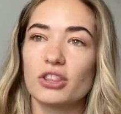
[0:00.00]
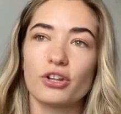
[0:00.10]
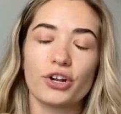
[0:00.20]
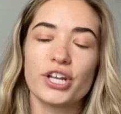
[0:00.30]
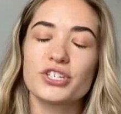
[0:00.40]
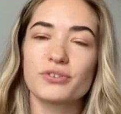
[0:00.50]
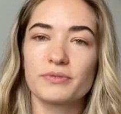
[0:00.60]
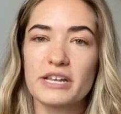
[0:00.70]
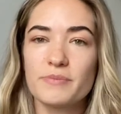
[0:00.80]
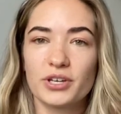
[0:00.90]
learning to
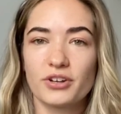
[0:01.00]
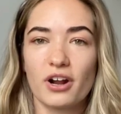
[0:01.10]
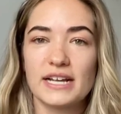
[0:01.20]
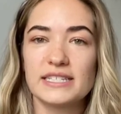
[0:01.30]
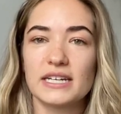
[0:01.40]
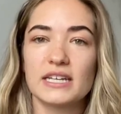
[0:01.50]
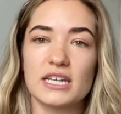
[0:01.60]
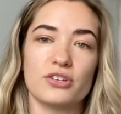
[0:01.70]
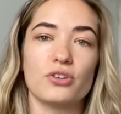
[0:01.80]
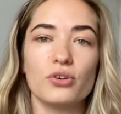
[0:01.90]
rebuild our
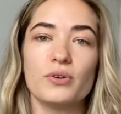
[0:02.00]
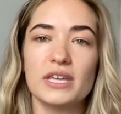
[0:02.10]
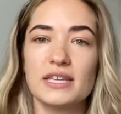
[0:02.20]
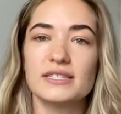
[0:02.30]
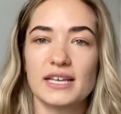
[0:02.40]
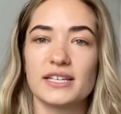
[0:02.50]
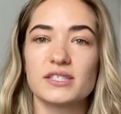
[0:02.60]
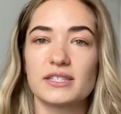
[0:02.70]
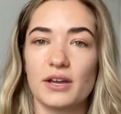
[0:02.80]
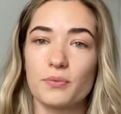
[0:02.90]
identity in who He
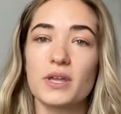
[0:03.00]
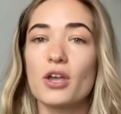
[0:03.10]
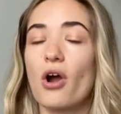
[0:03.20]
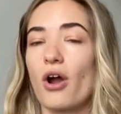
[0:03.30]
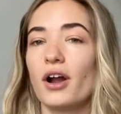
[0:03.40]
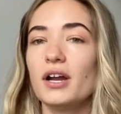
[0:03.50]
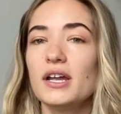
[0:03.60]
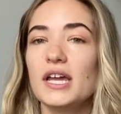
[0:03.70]
says that we are.